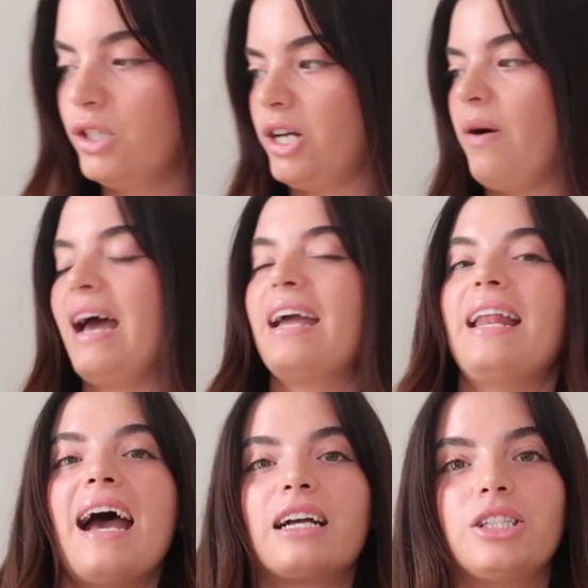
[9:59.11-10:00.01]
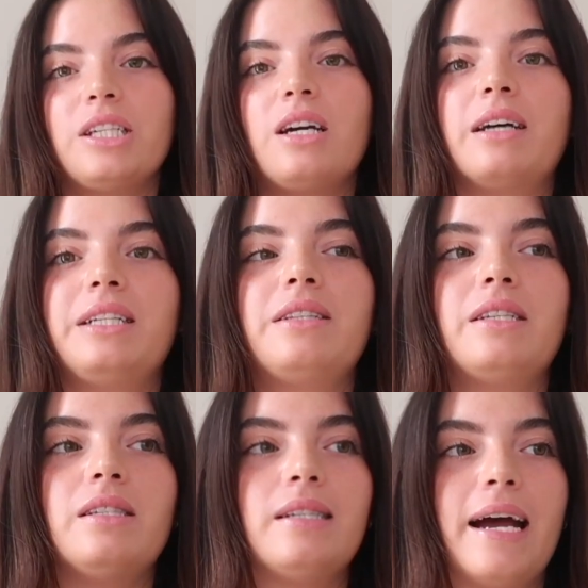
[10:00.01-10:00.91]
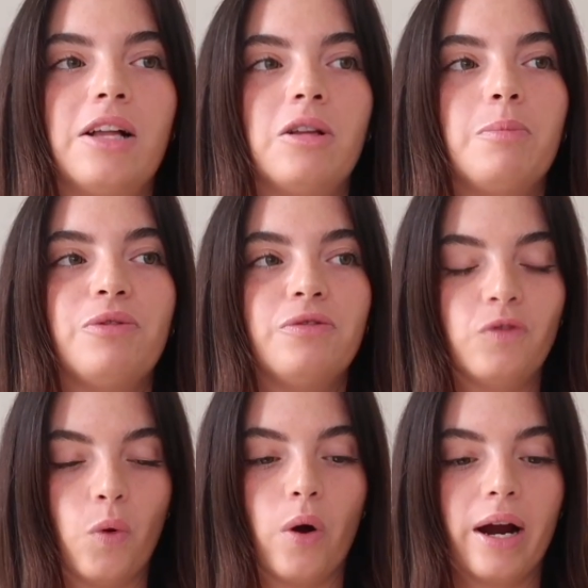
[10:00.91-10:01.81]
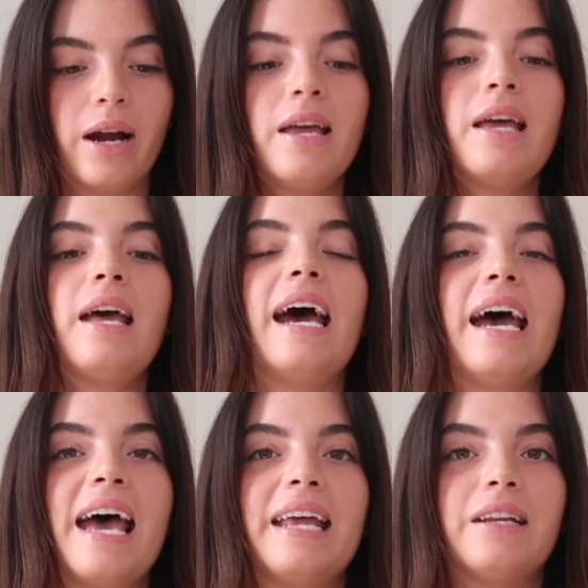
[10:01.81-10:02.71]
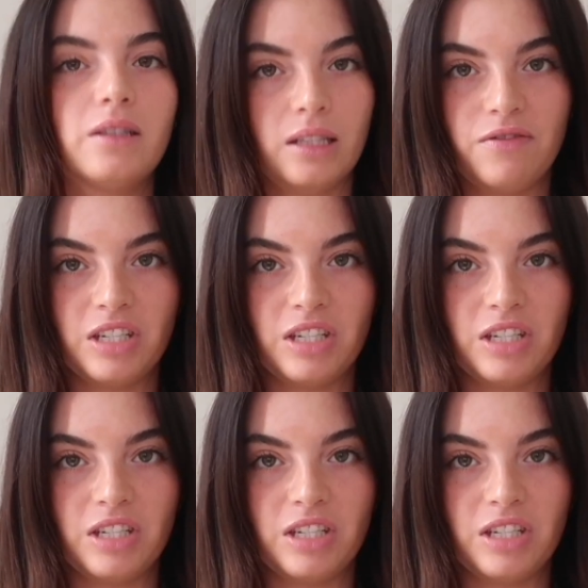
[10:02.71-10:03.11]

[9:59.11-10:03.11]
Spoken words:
So I had actually gotten this style before and loved